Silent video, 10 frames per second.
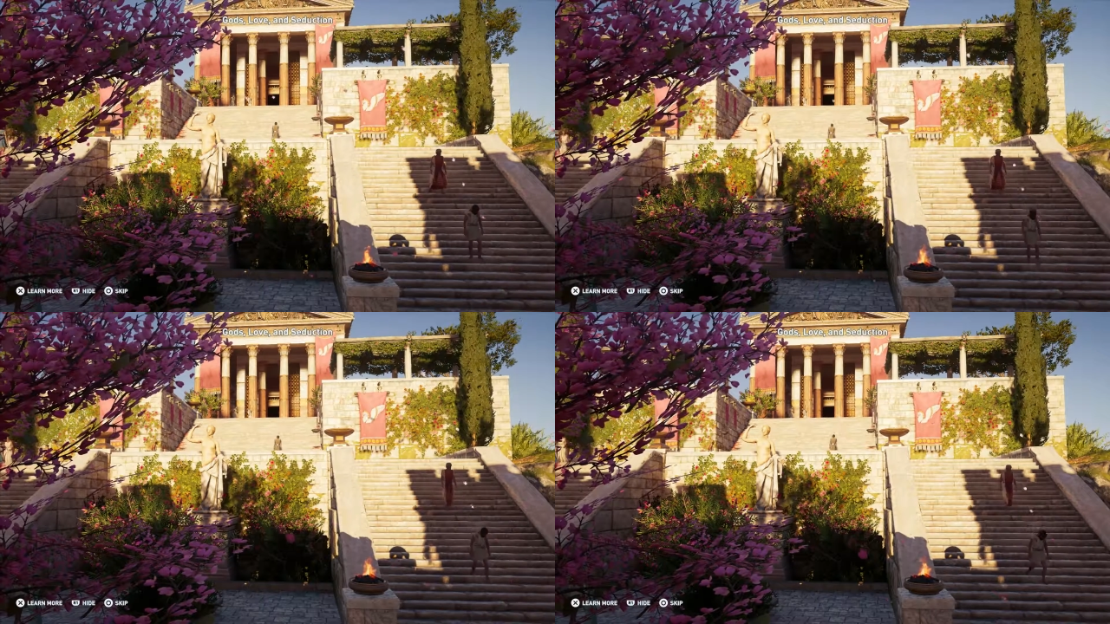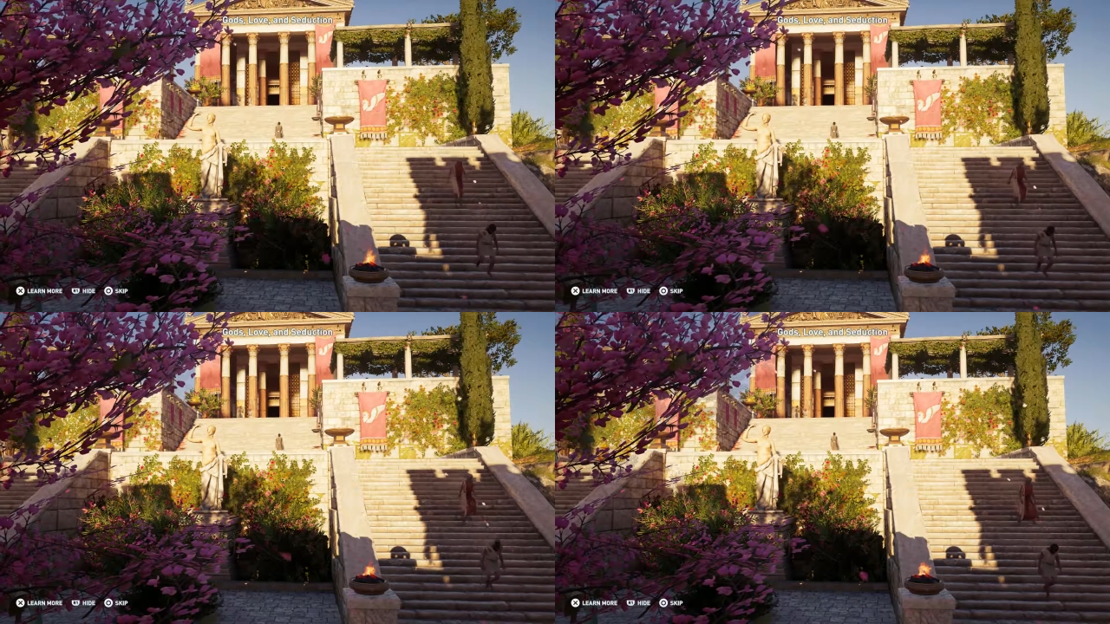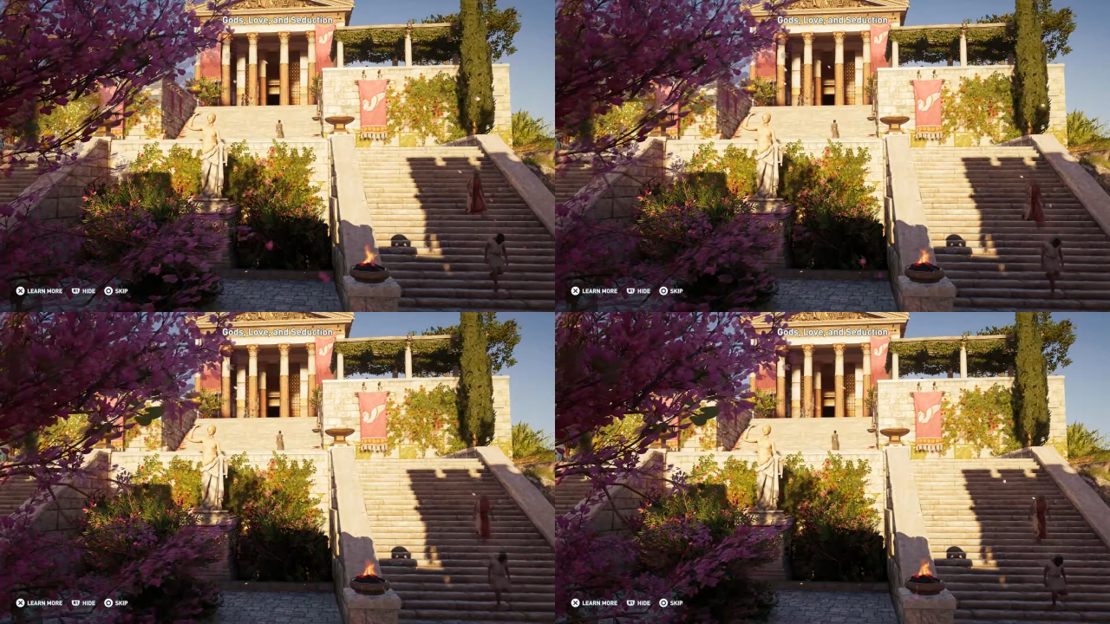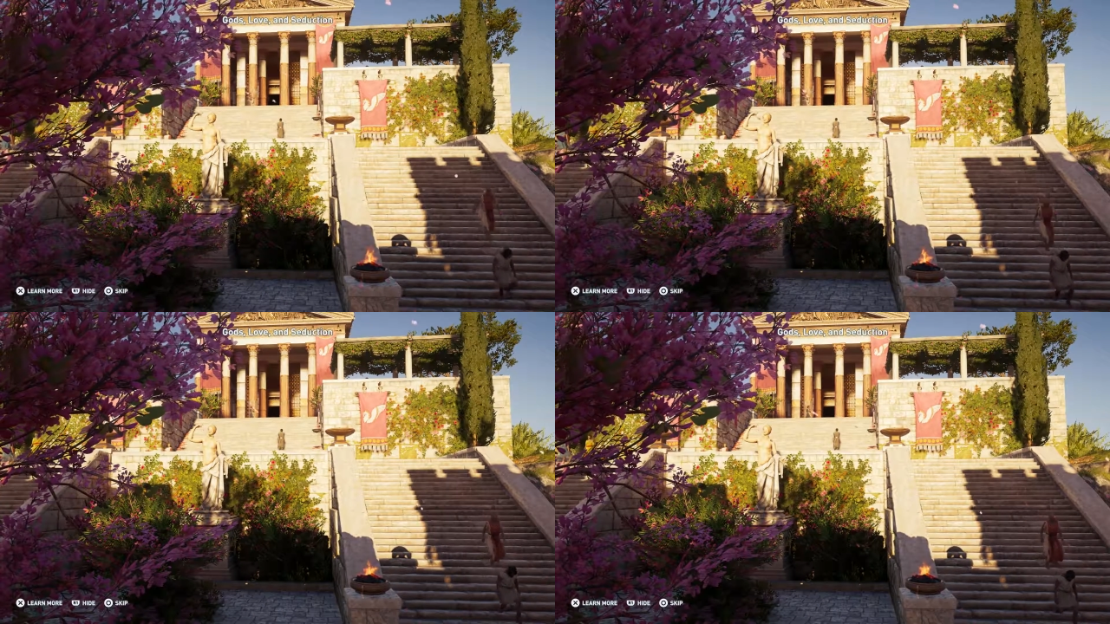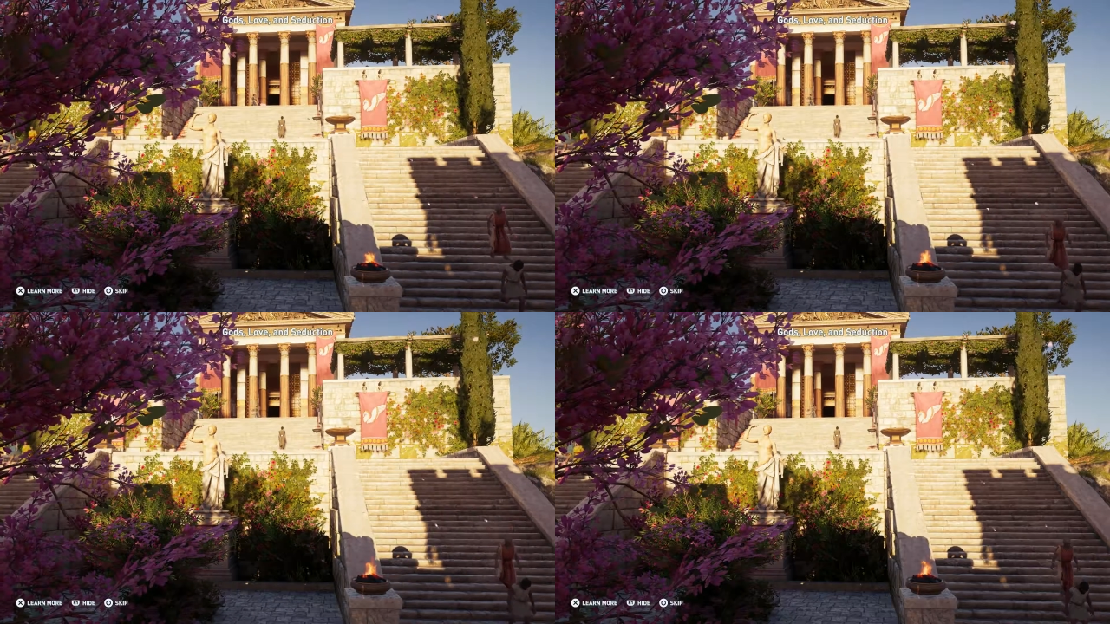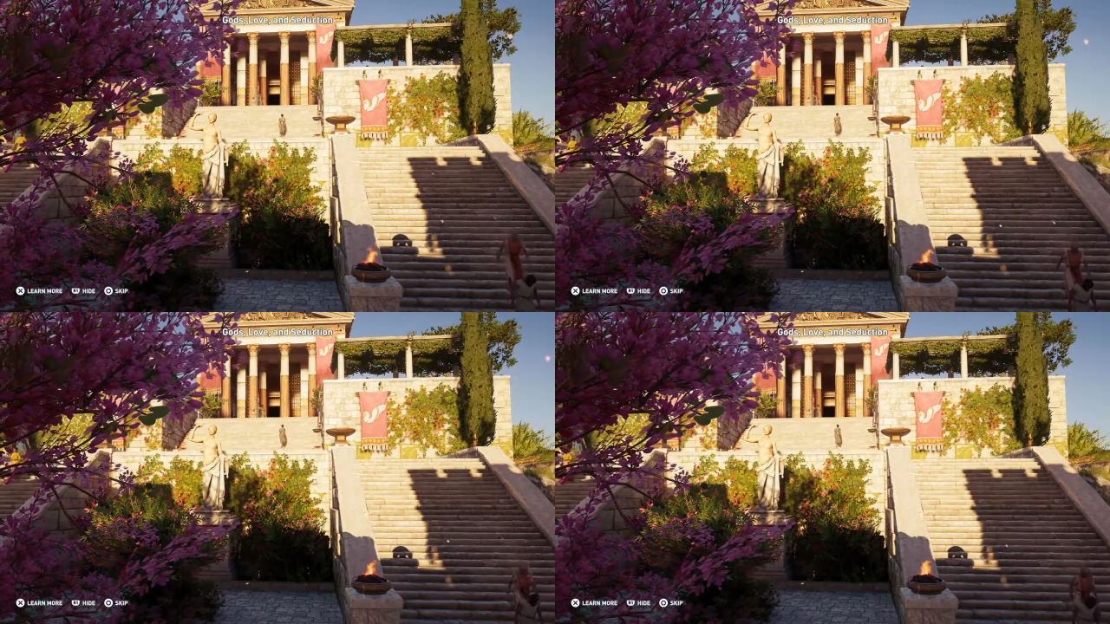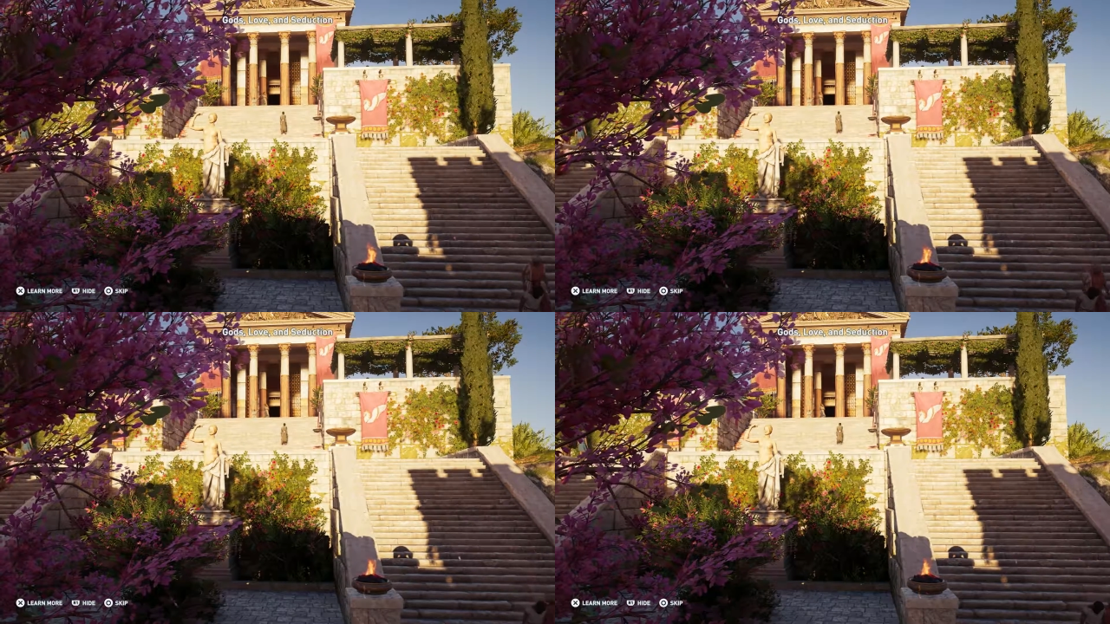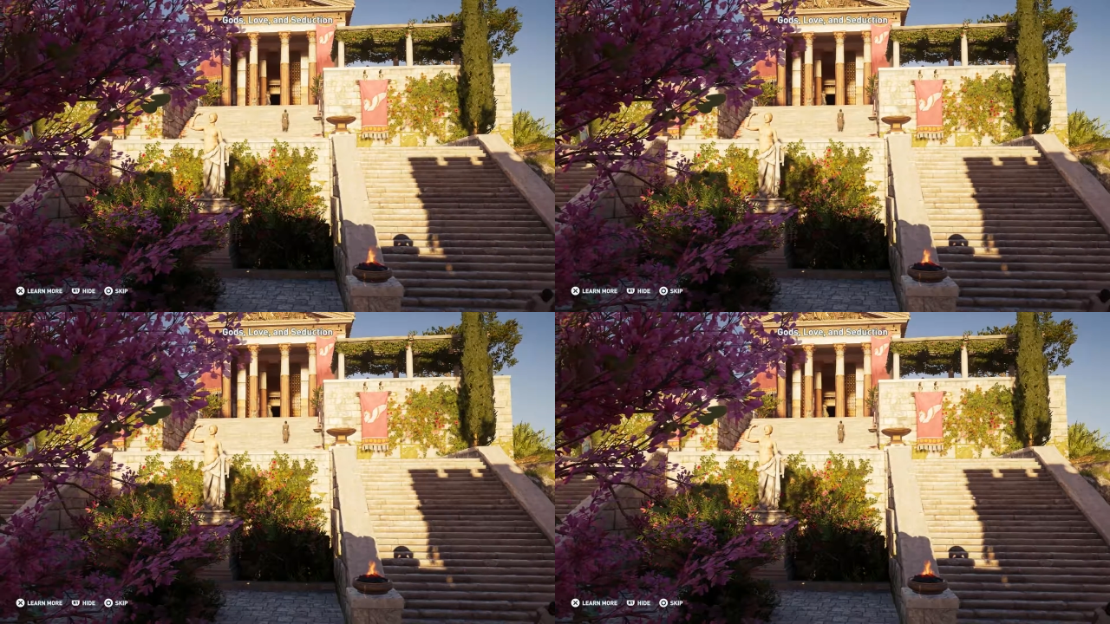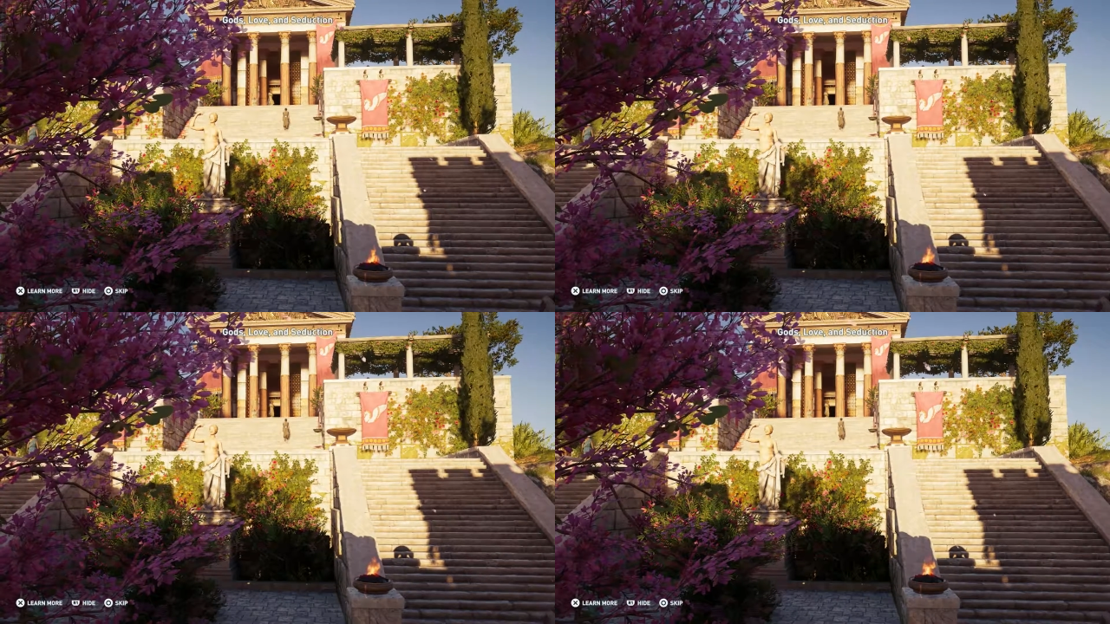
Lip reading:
Nobody's mouth can be seen.